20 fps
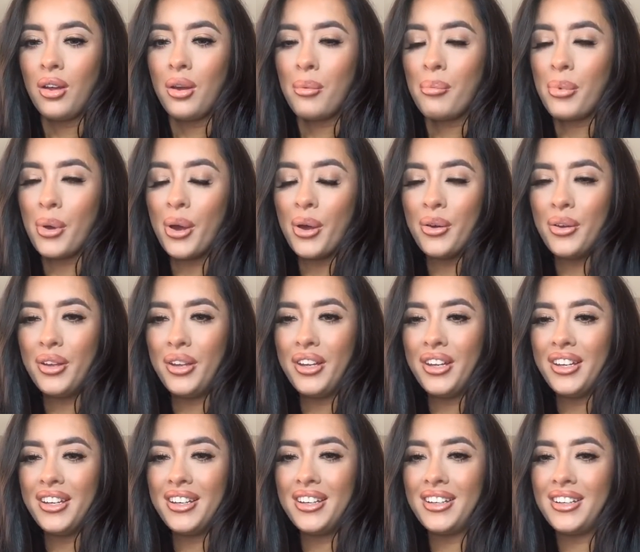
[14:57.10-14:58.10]
but
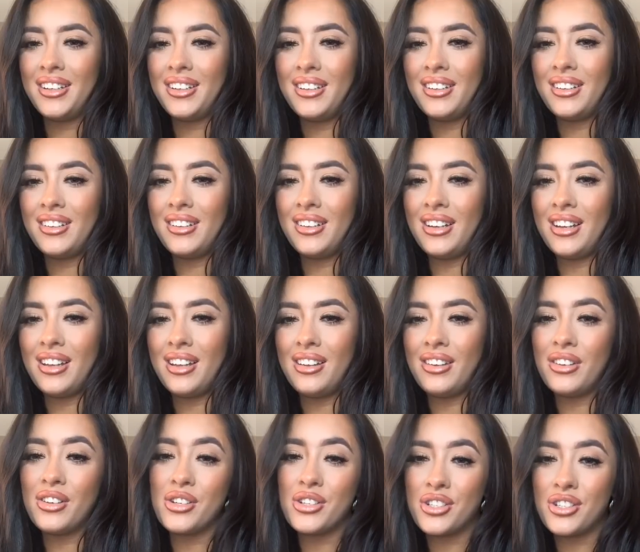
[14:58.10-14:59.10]

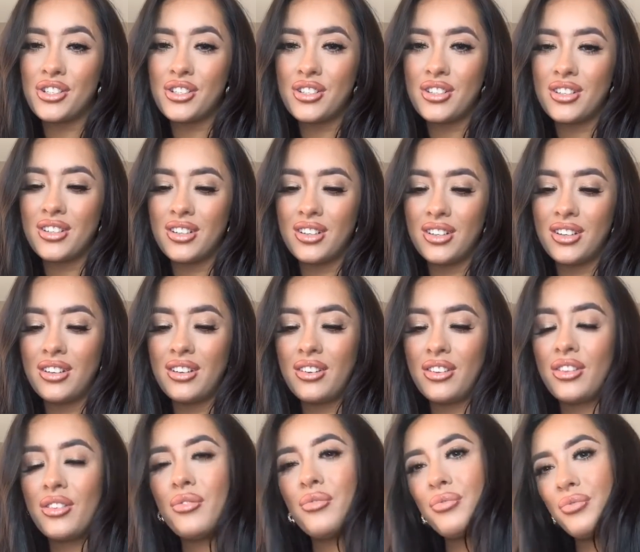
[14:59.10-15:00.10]
there's
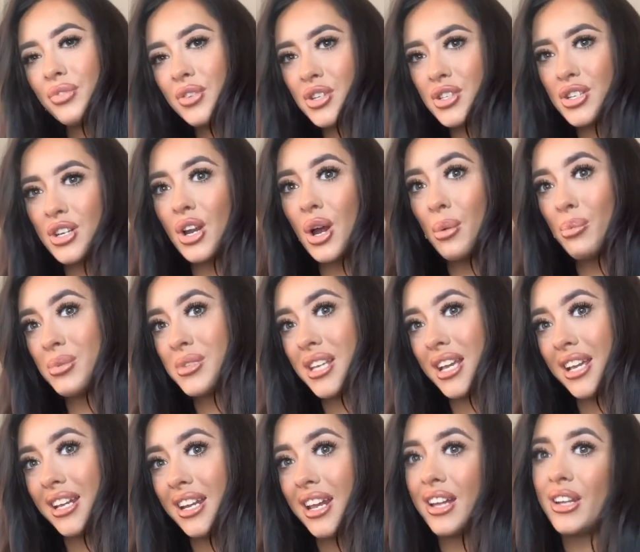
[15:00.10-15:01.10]
an
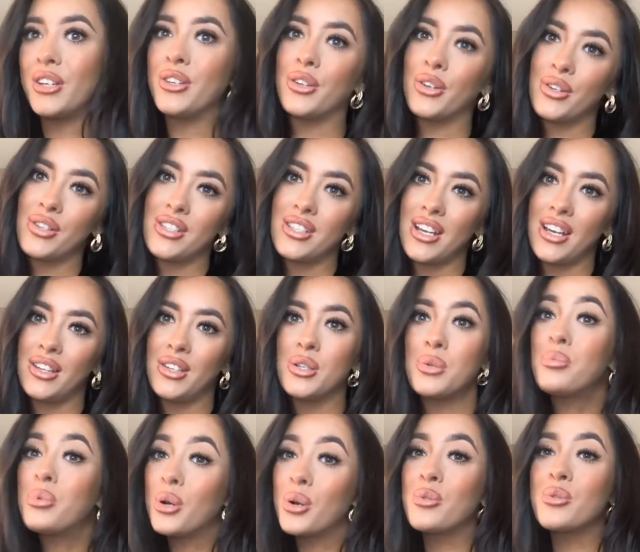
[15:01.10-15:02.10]
upside and a downside. There's
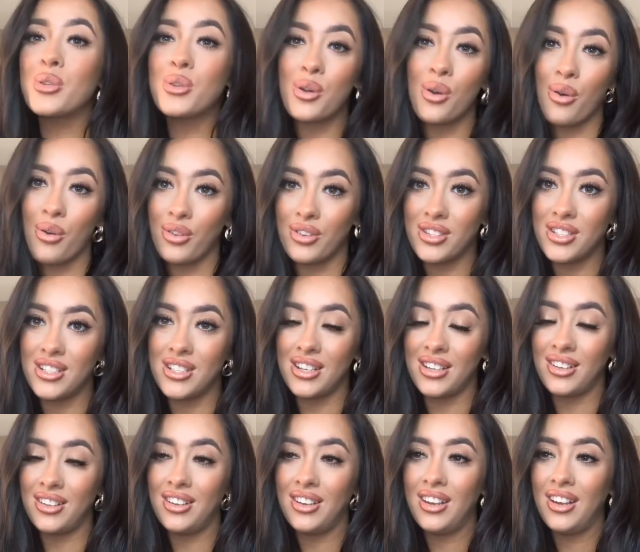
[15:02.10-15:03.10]
pros and cons to it.